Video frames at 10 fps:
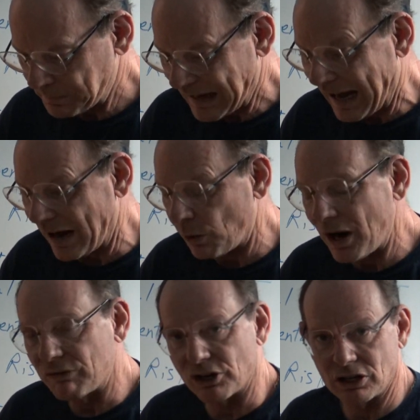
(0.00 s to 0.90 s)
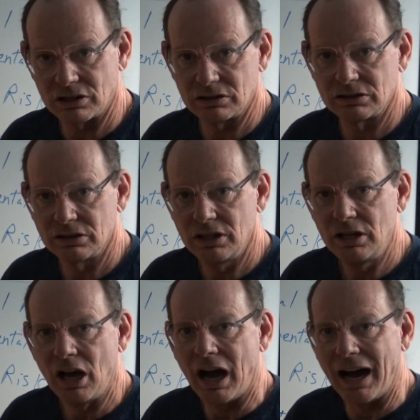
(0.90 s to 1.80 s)
However,
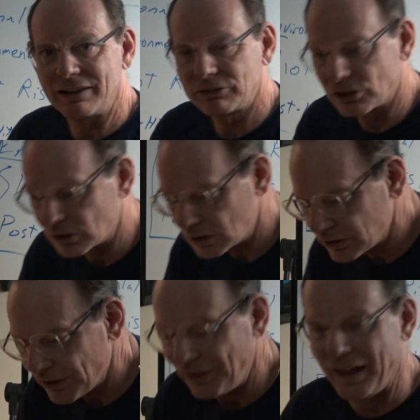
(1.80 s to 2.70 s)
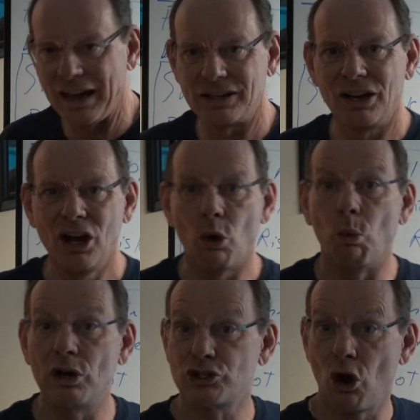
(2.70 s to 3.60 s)
I've learned that
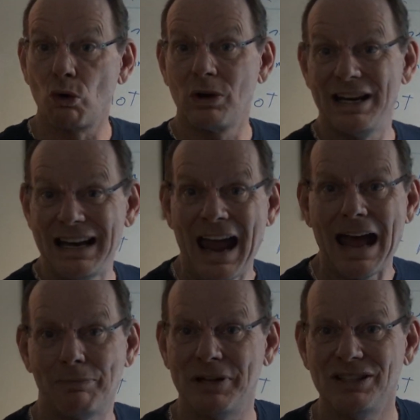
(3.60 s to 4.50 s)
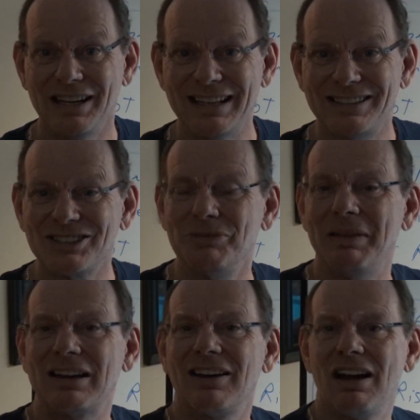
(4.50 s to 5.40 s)
what's already happened, it doesn't
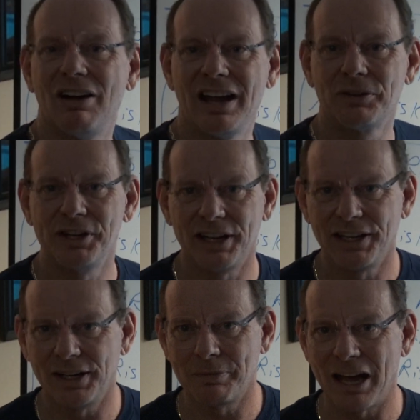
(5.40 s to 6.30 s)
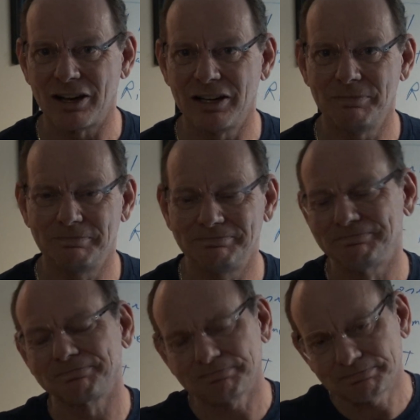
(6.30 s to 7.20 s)
matter how angry I get about it.
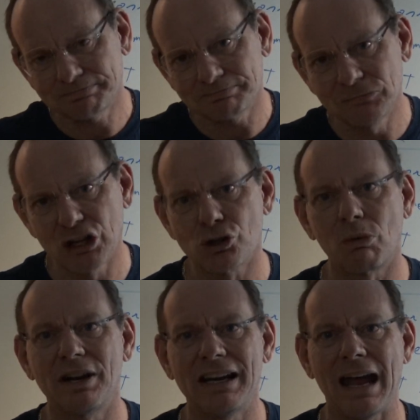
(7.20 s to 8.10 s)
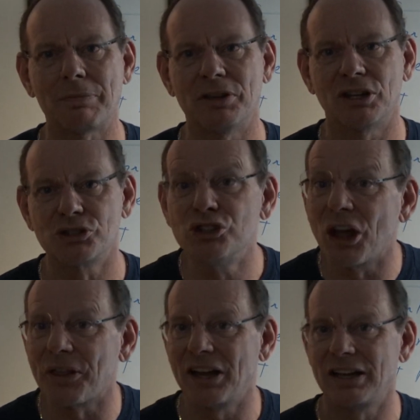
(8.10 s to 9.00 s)
It's already happened. There's
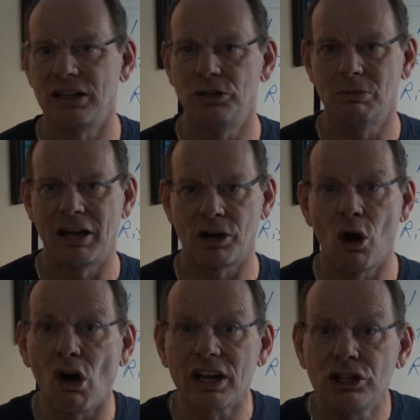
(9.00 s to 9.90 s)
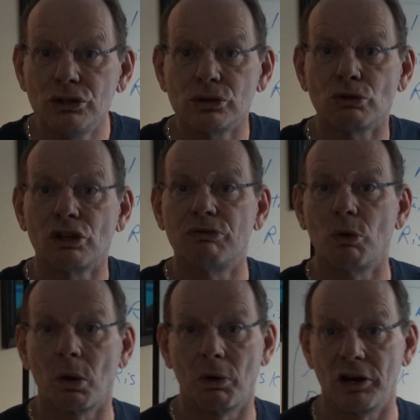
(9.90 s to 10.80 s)
nothing I can do about it. All I can do is look
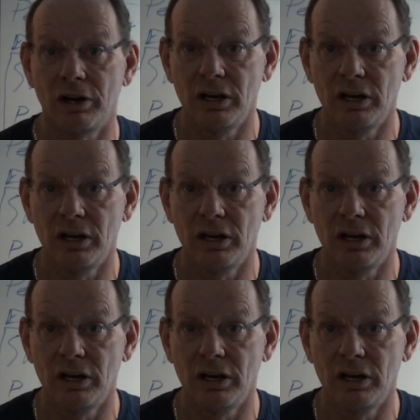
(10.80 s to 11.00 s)
forward.